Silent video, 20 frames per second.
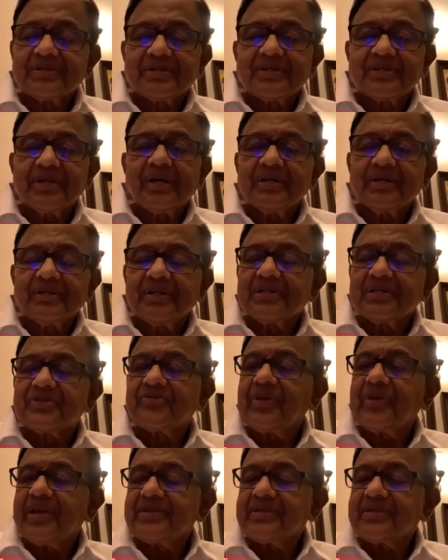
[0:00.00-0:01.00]
turned its
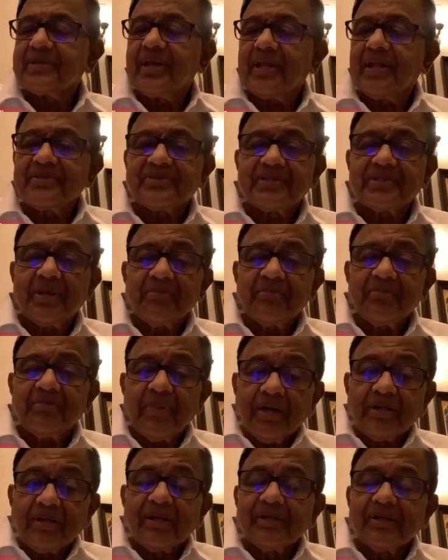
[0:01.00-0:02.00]
face against them
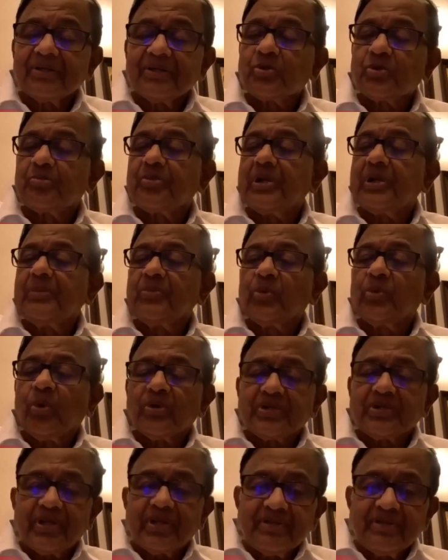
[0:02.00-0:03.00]
until the Supreme
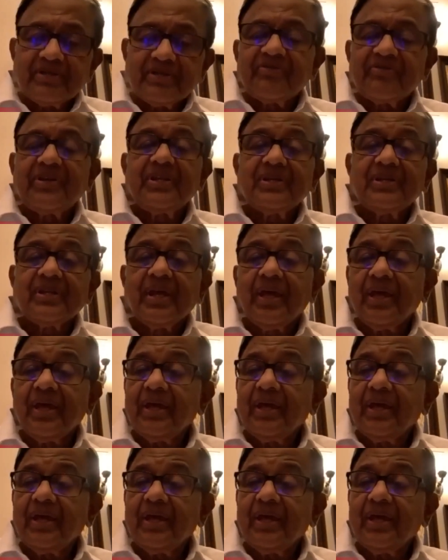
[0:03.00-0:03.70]
Court intervened